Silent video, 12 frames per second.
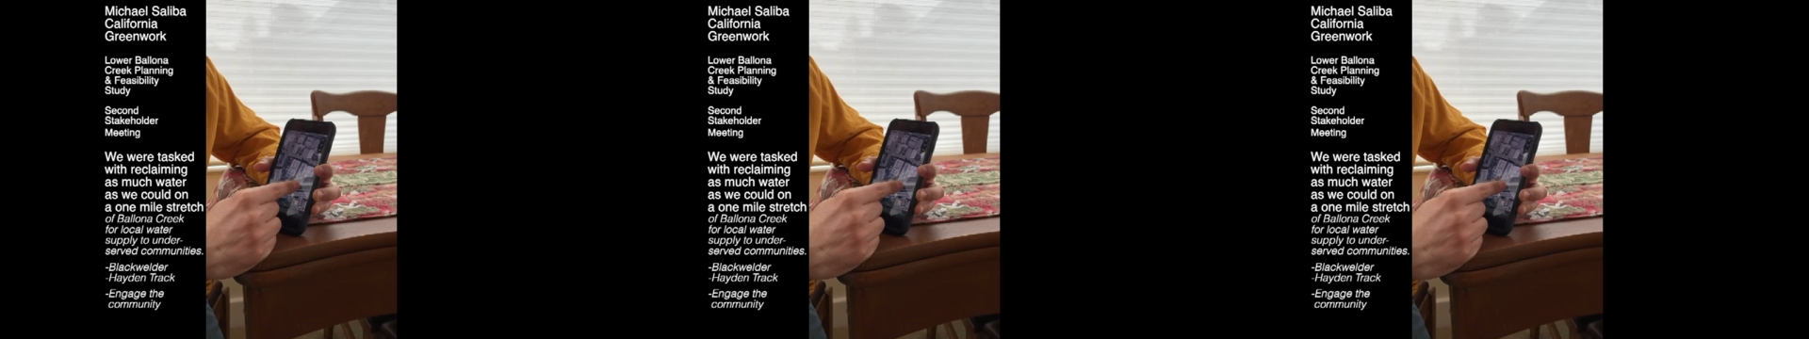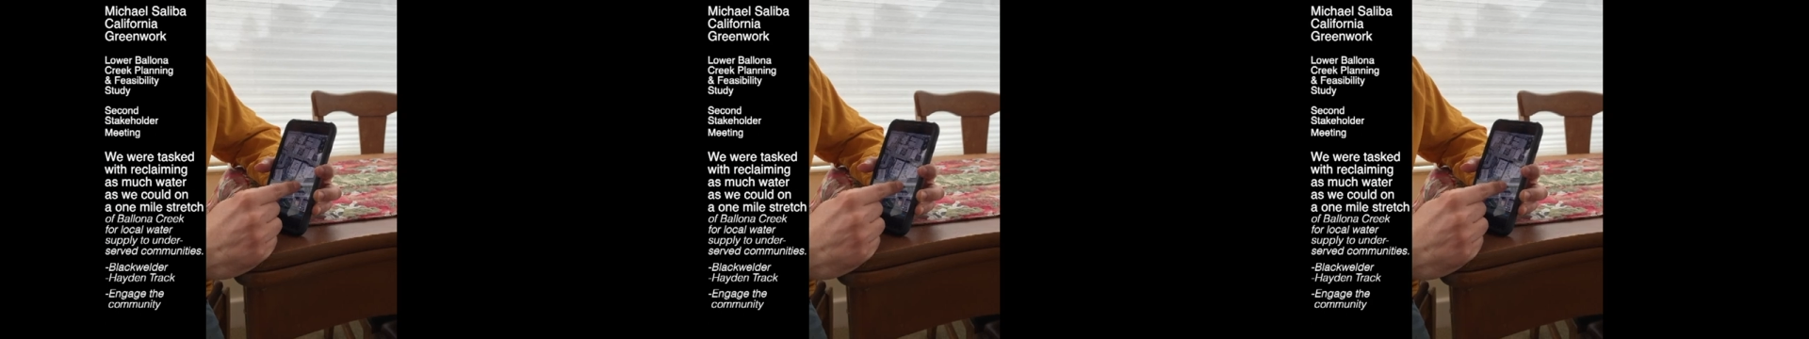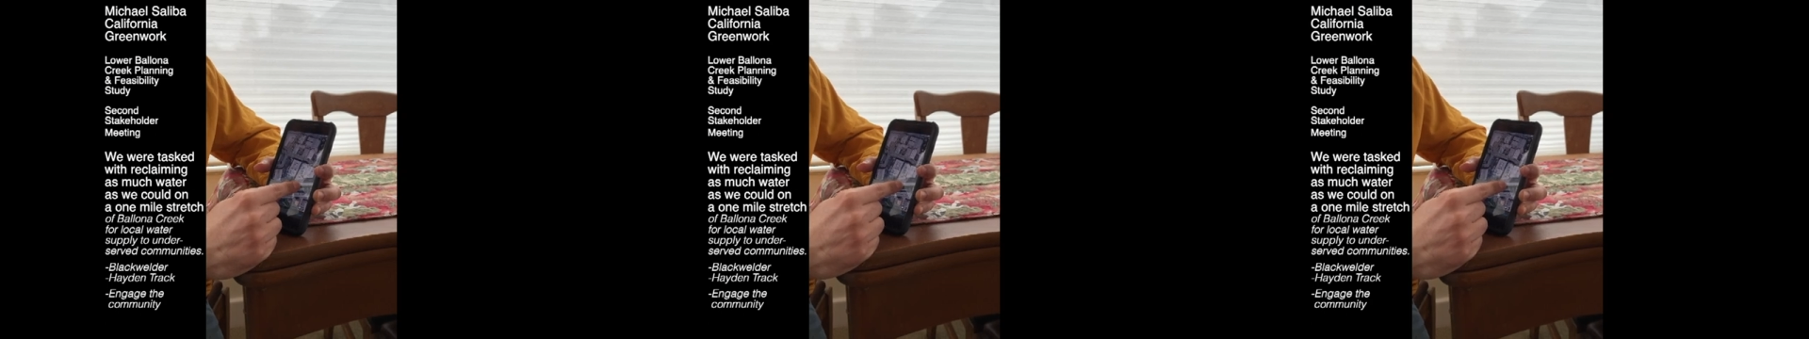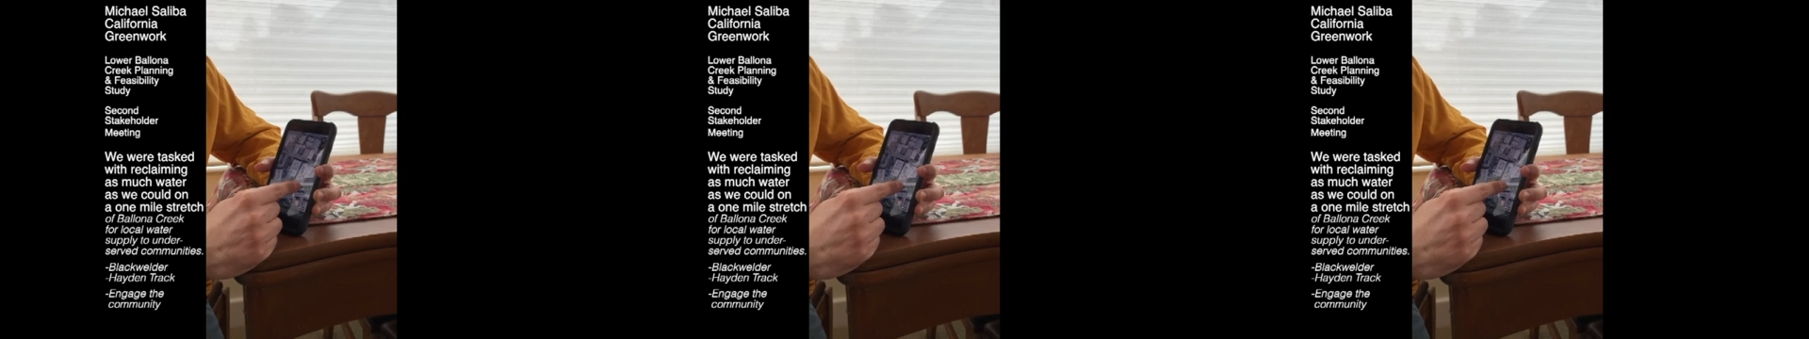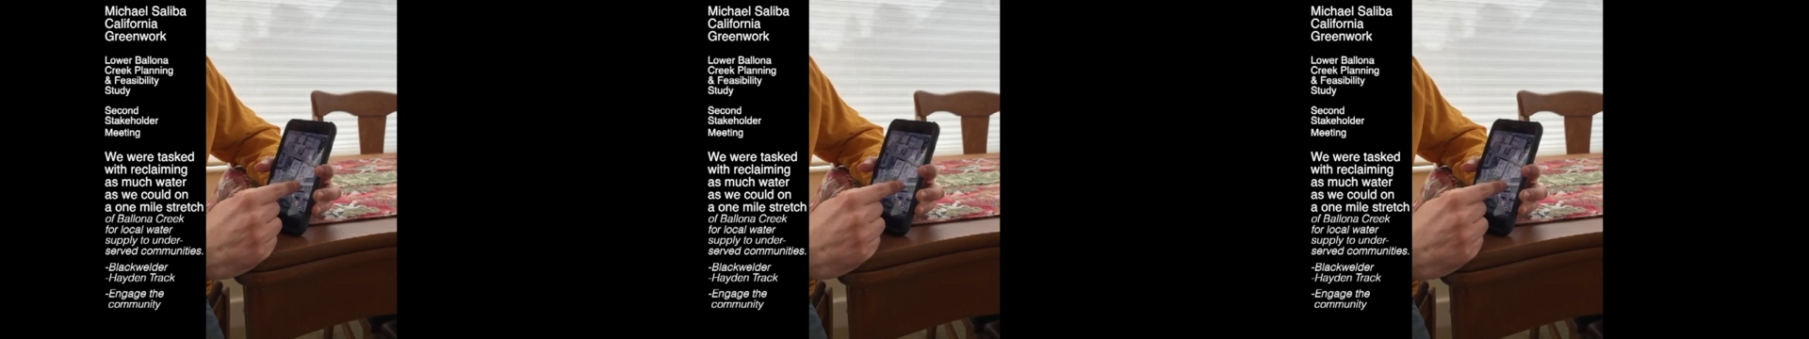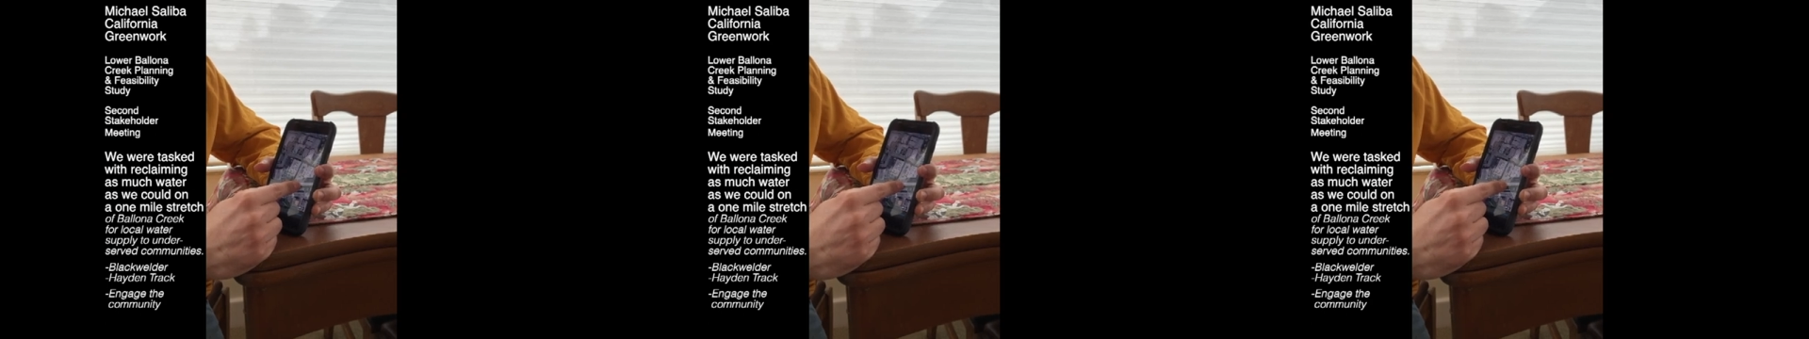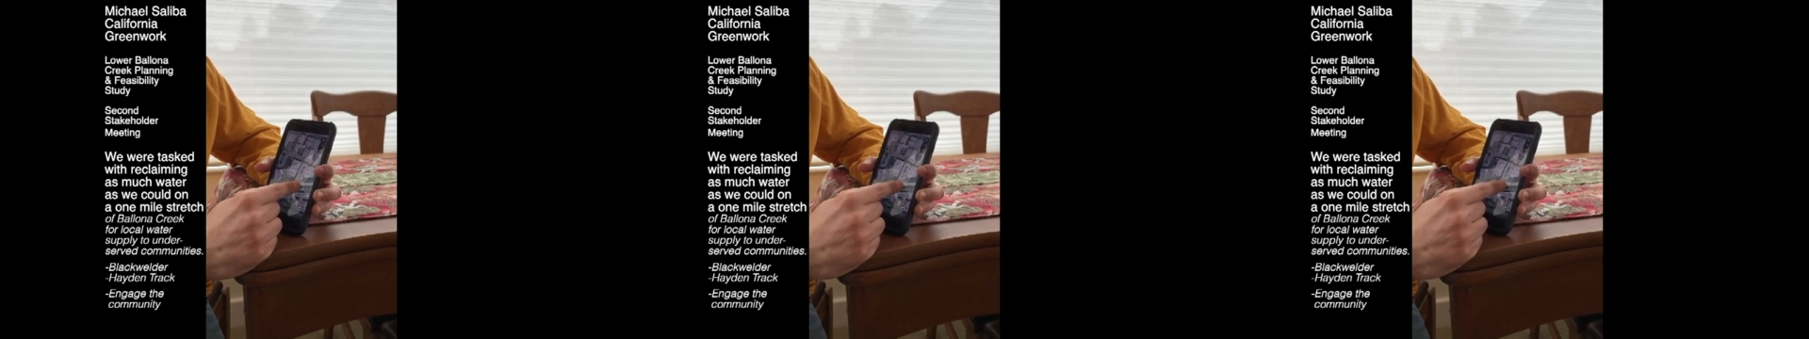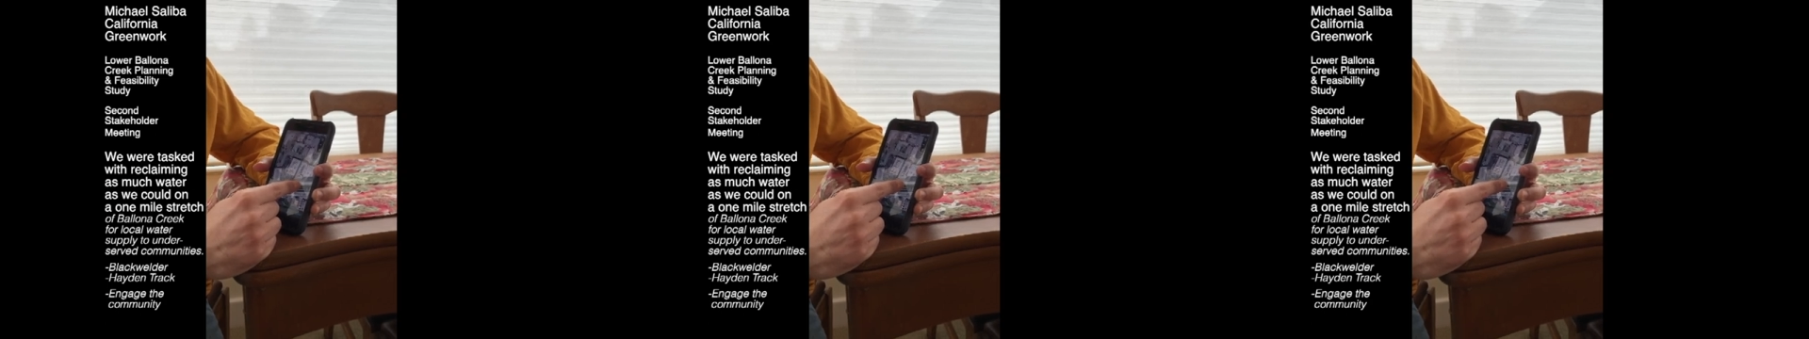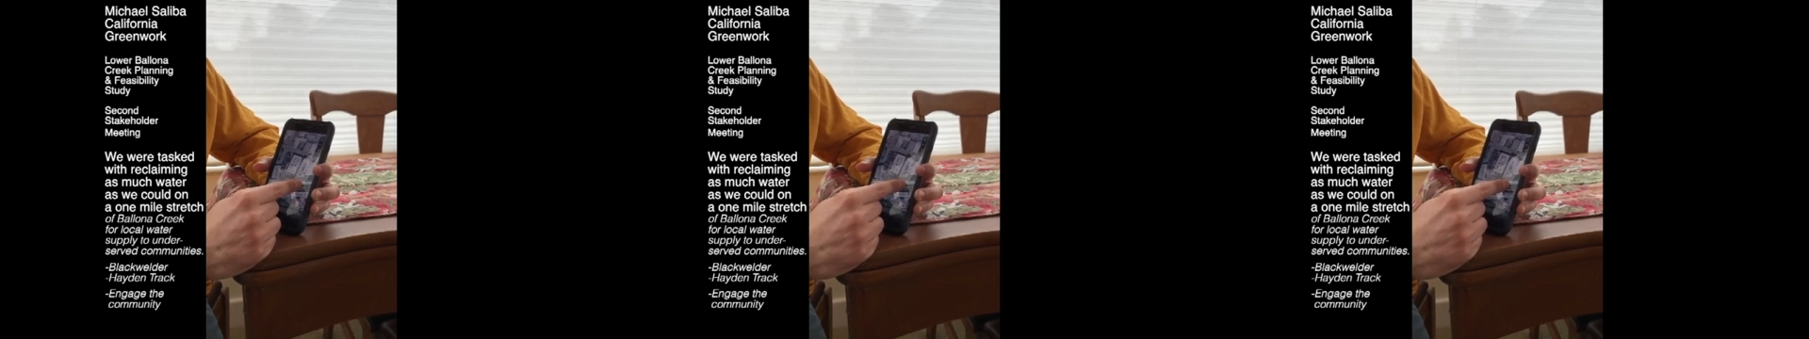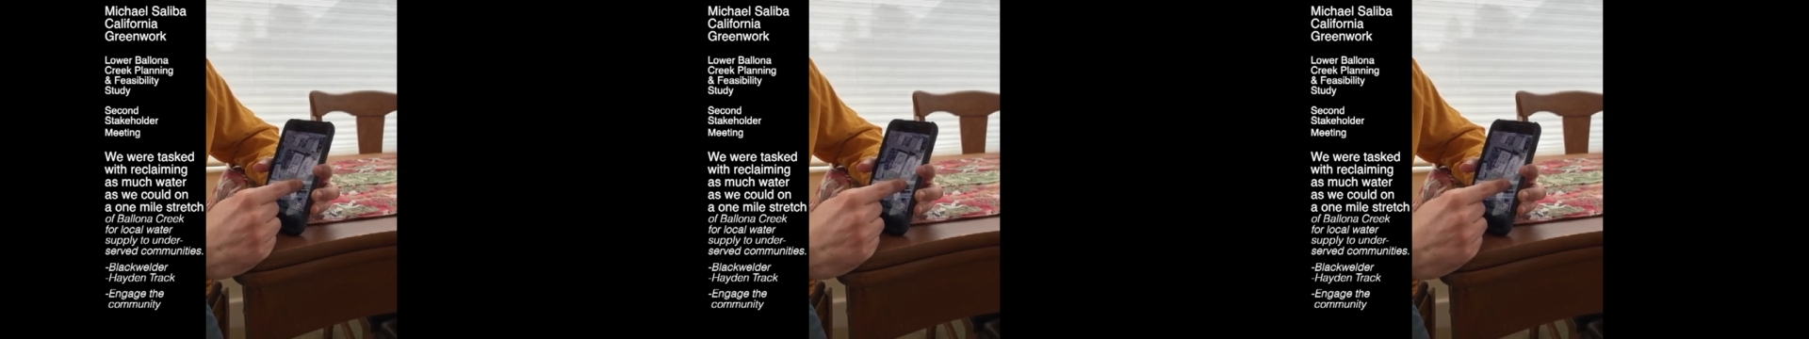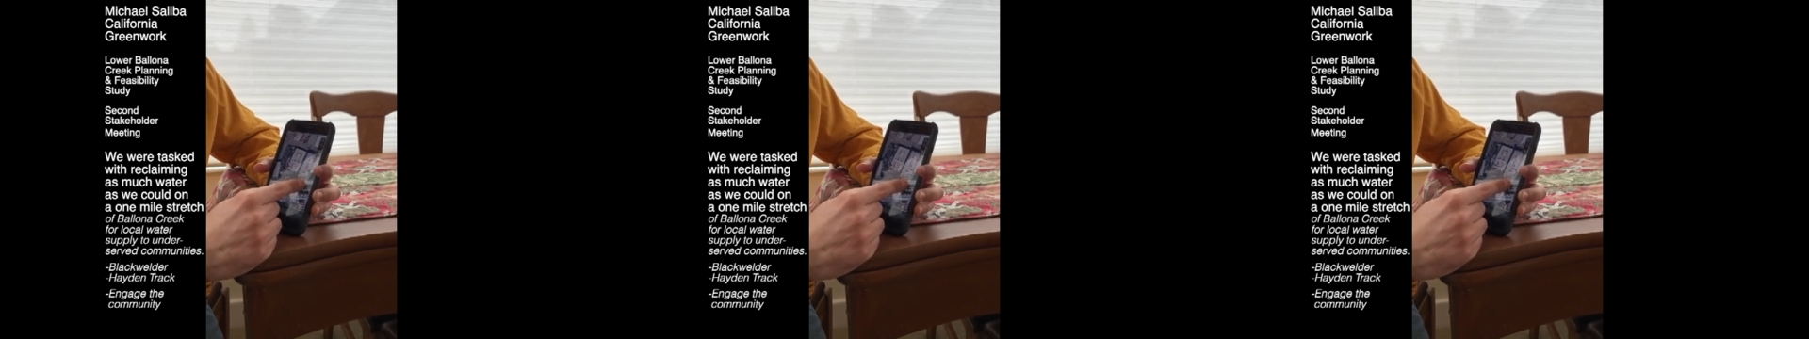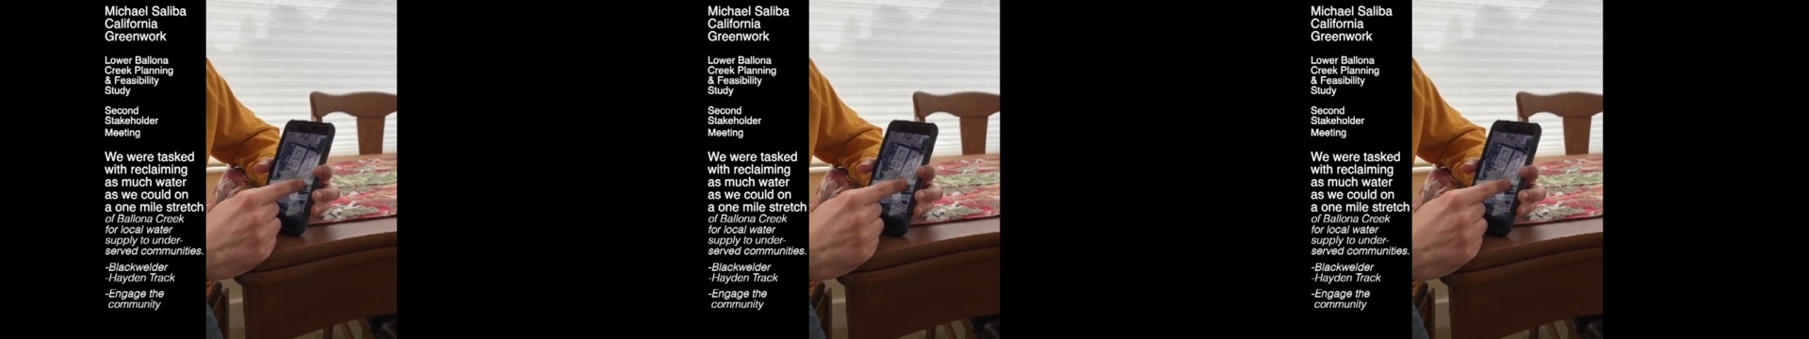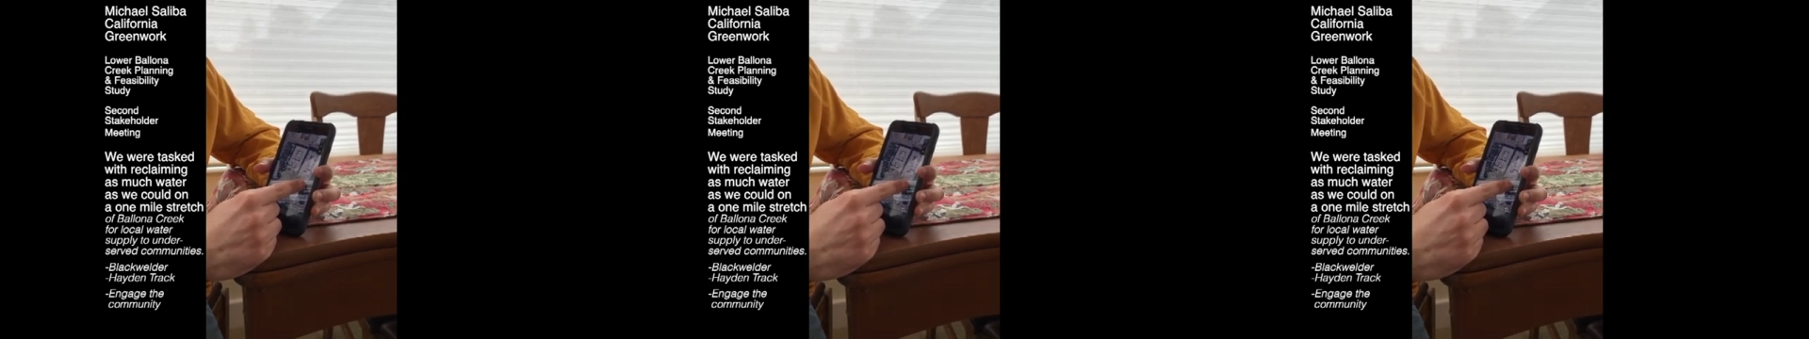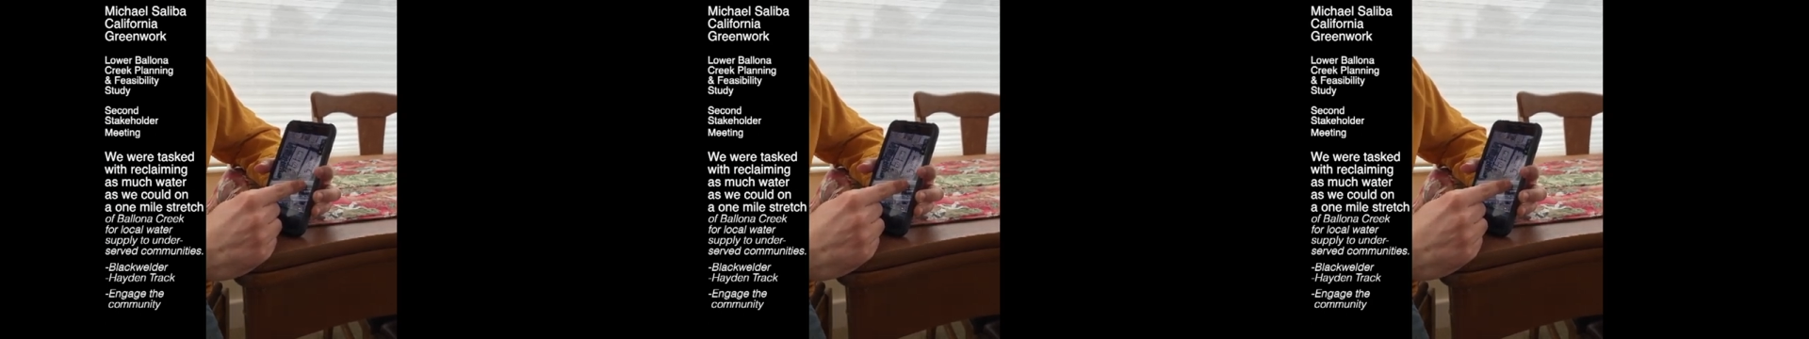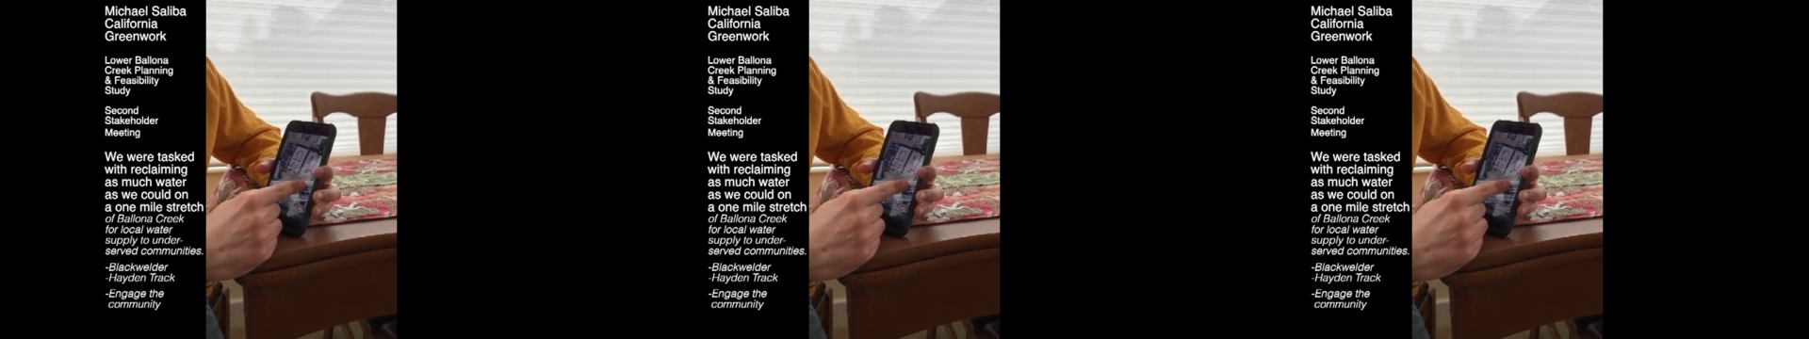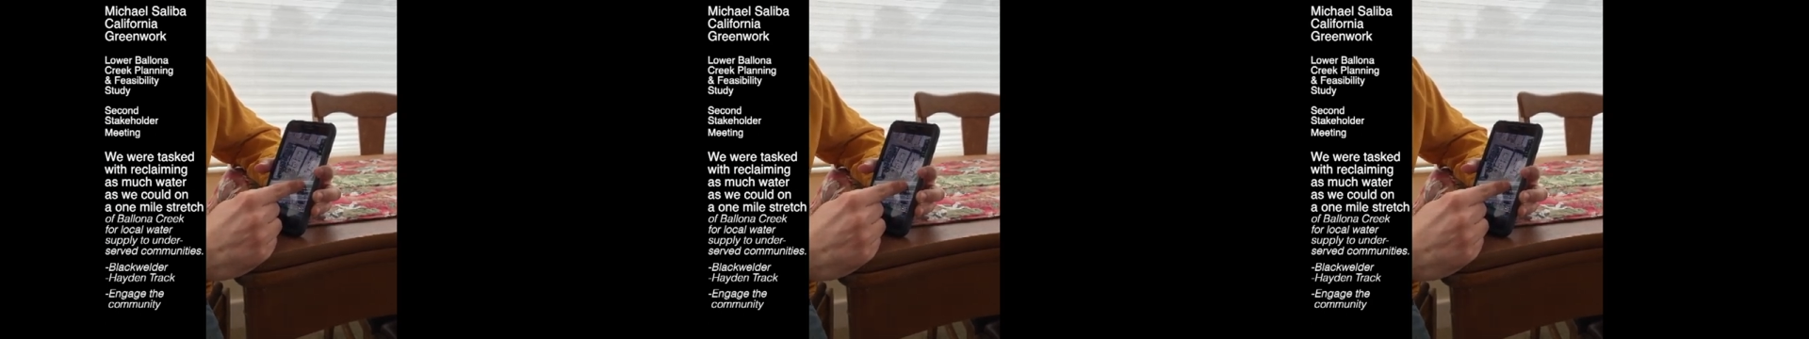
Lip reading: No face is visible, so there are no lips to read.